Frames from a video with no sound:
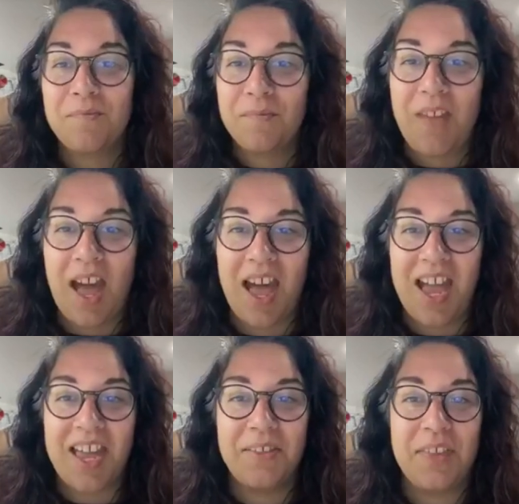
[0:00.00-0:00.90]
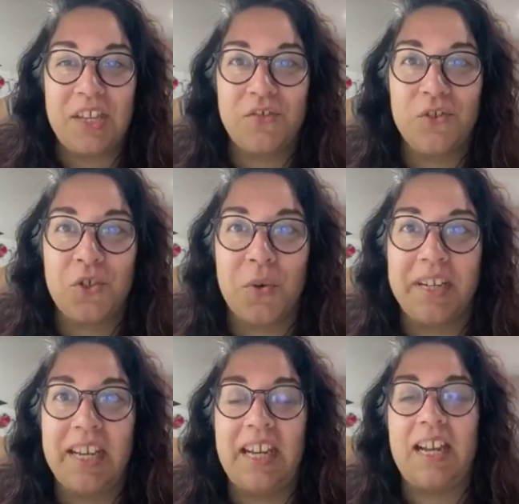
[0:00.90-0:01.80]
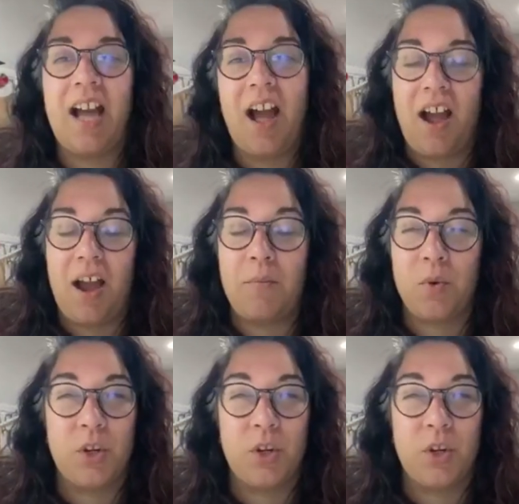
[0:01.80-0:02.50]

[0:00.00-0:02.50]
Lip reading: Hi, thanks for joining. We're going